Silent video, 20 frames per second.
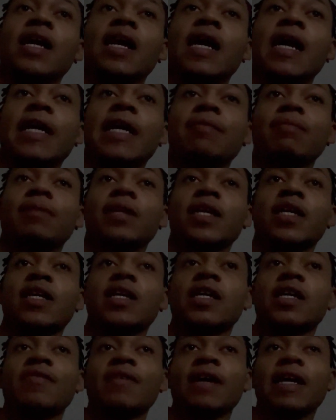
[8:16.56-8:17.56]
I am
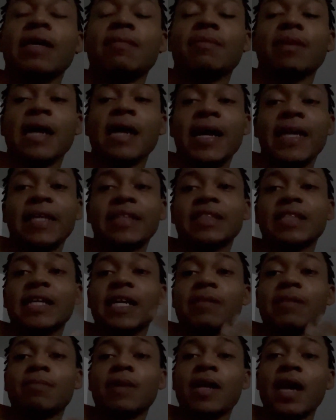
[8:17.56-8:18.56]
love. I am light. I
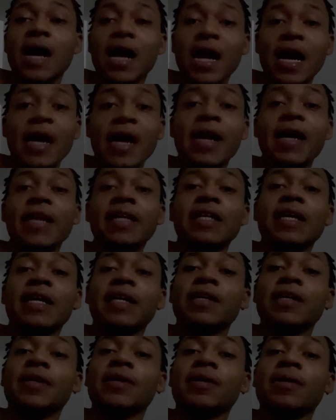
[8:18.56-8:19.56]
am kind. I
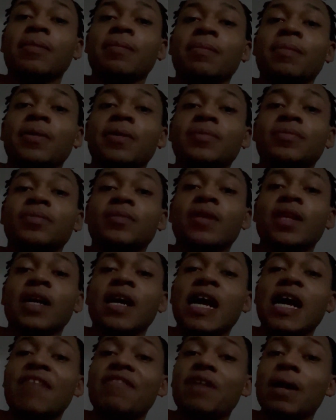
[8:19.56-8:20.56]
am
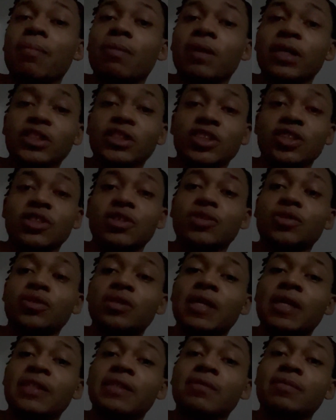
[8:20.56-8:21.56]
high vibrational.
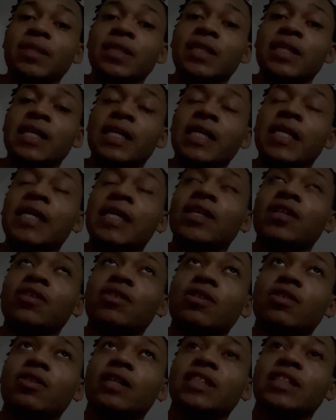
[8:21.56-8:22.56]
I am yin yang, you
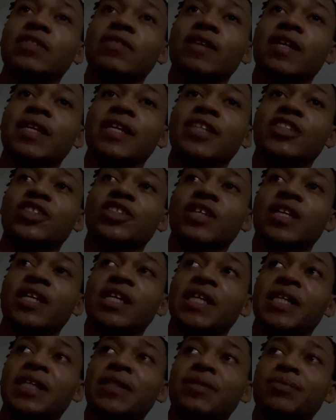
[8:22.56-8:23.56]
know, things of that nature.
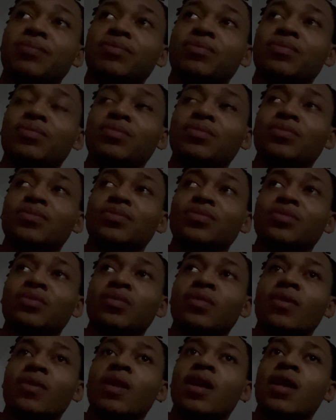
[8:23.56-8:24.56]
And
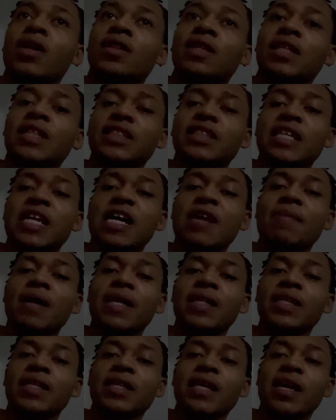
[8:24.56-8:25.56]
this time I
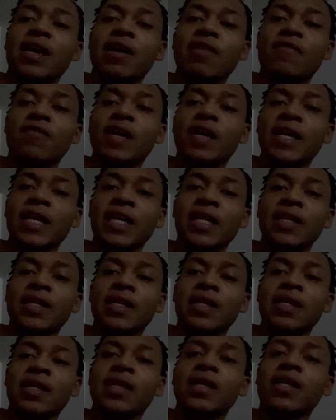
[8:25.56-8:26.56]
didn't have like
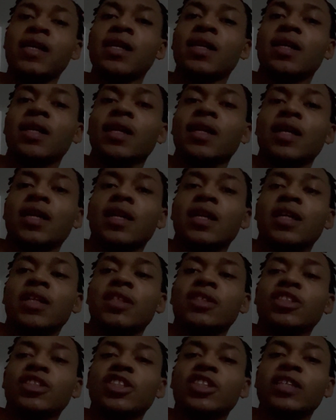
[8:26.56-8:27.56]
any
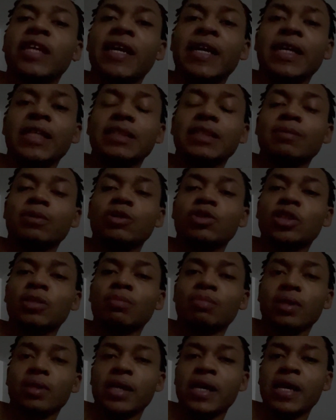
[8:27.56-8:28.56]
jazz music
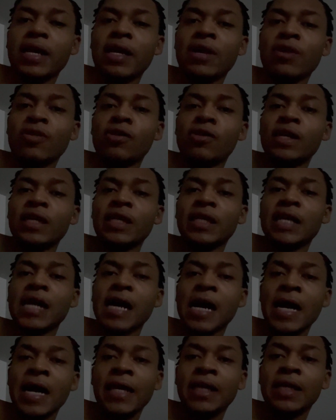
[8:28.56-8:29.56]
playing or any
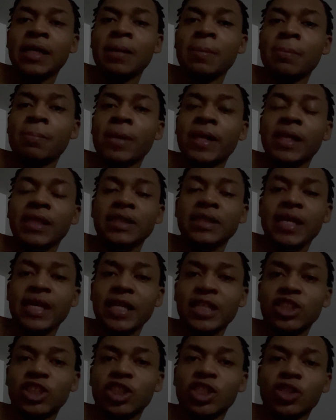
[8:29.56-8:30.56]
guided
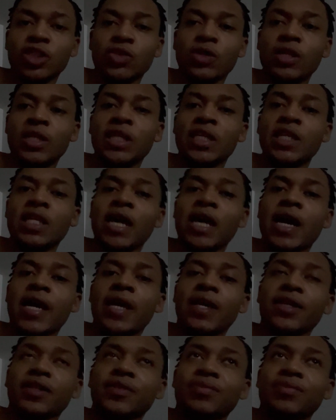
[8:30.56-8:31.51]
meditations or any like